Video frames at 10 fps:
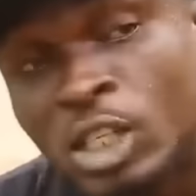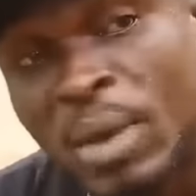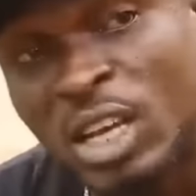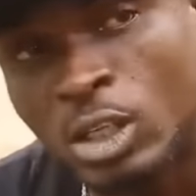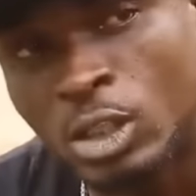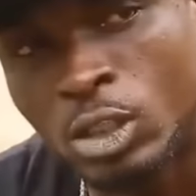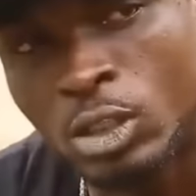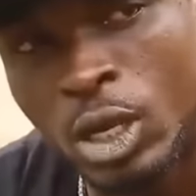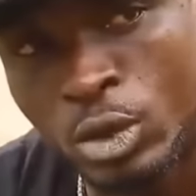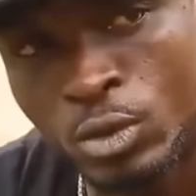my kid
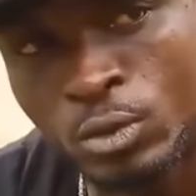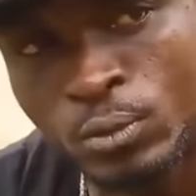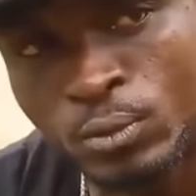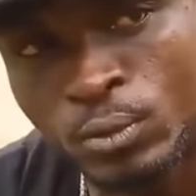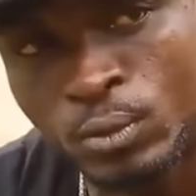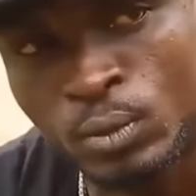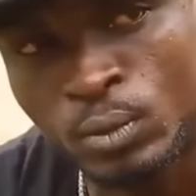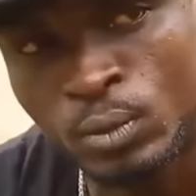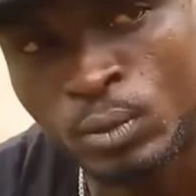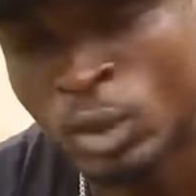sister, you know.
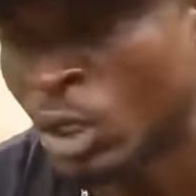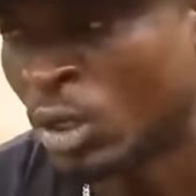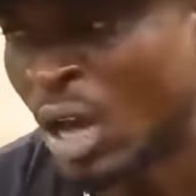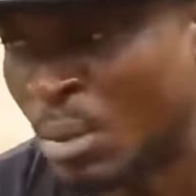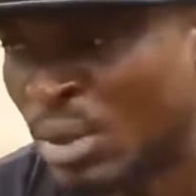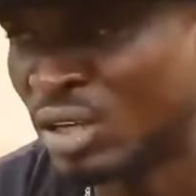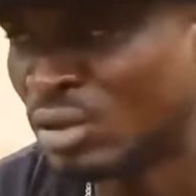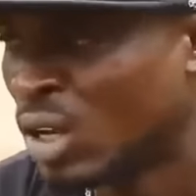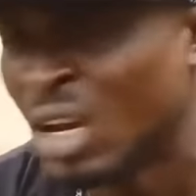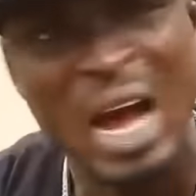I
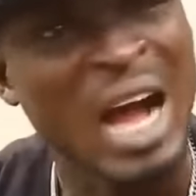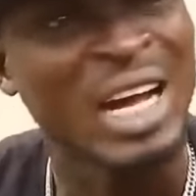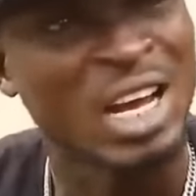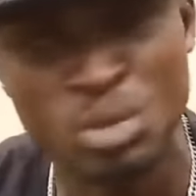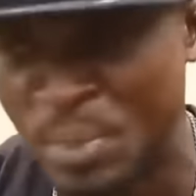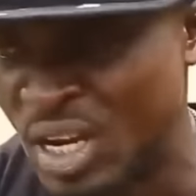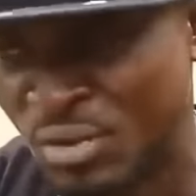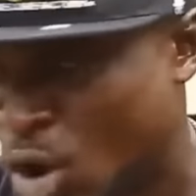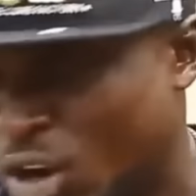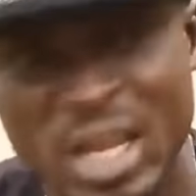mean, how can you
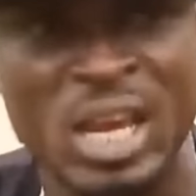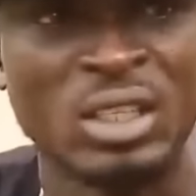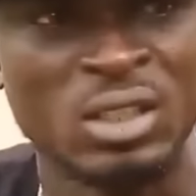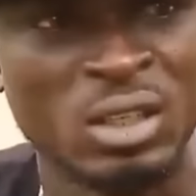believe on earth